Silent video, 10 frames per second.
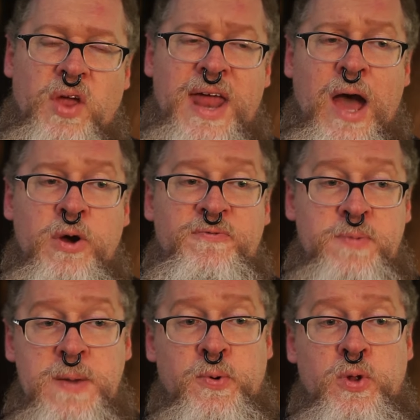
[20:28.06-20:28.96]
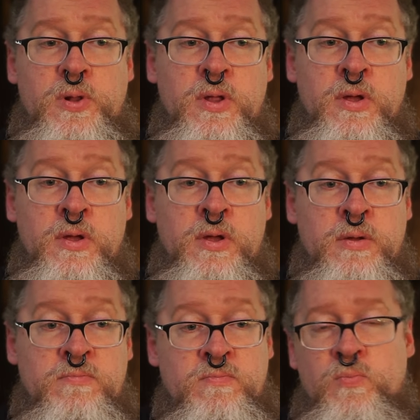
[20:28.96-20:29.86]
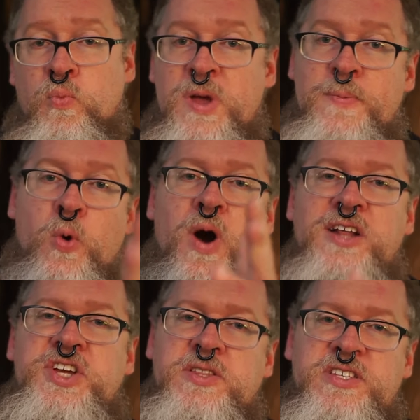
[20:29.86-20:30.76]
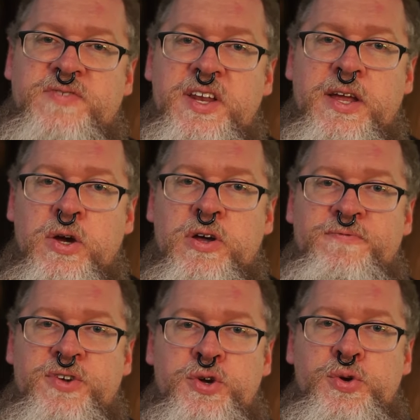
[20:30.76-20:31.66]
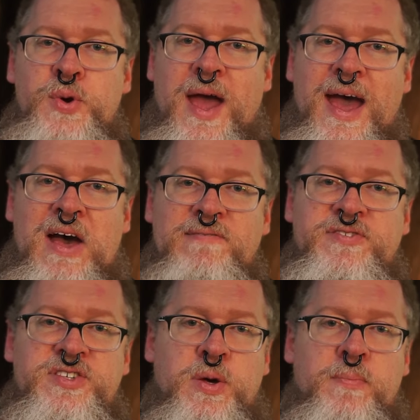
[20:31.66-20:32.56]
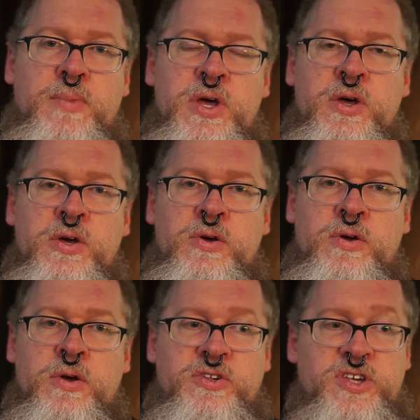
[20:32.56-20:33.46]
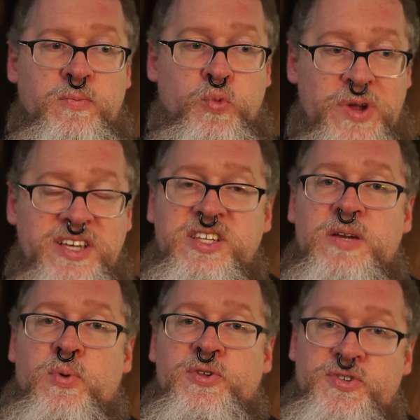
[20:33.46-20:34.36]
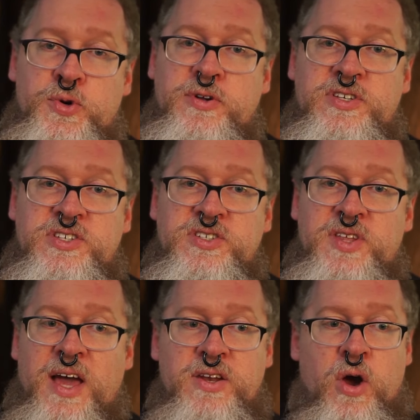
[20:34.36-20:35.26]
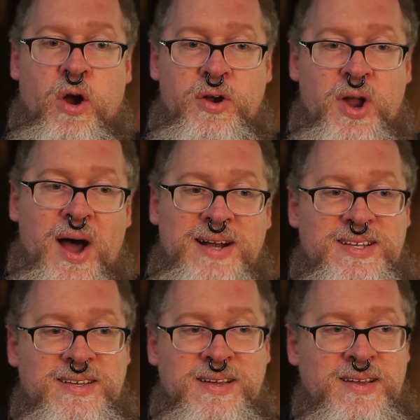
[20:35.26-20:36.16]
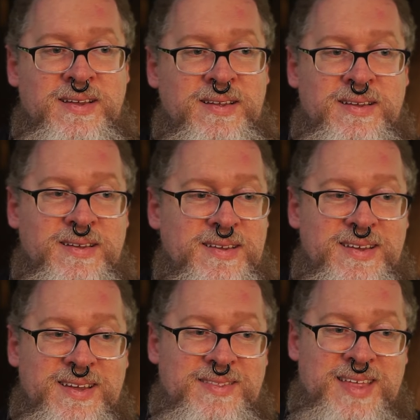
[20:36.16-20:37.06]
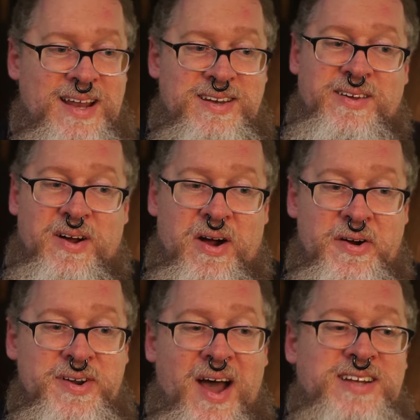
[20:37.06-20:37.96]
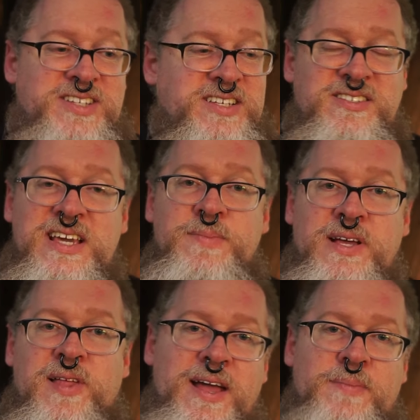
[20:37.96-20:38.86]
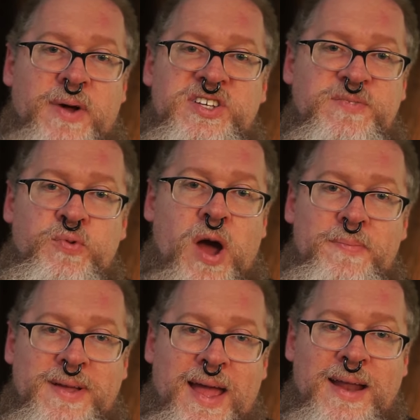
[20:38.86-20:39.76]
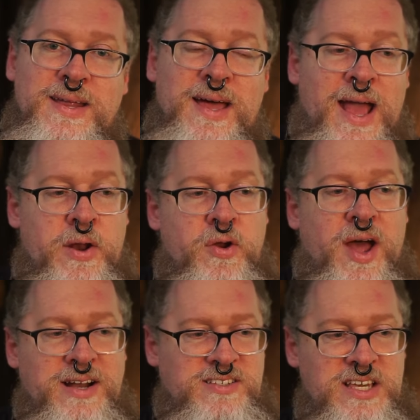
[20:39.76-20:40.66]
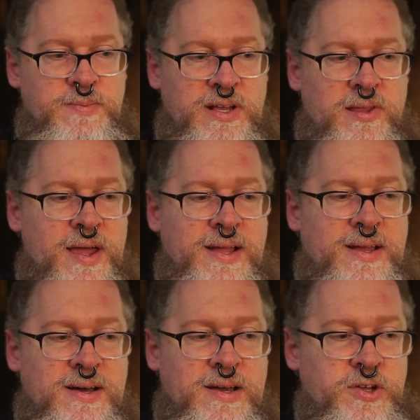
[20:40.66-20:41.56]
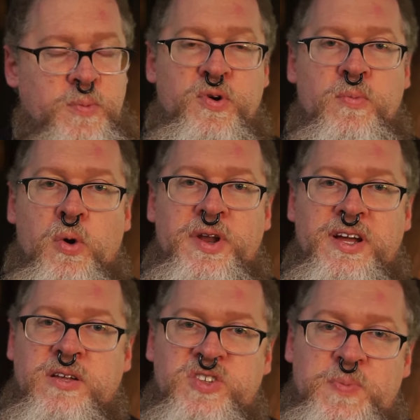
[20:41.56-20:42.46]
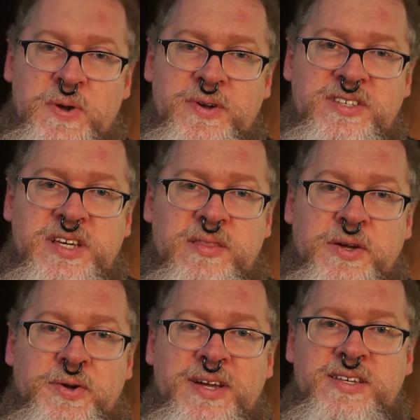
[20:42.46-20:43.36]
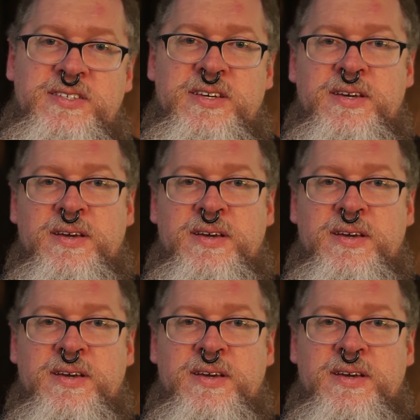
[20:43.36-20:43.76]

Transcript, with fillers: Now, if people people watching this video, if you have some some reasonable sources that are not that are not just seeming like a bunch of propaganda and are not seeming like uh, you're promoting conspiracy theories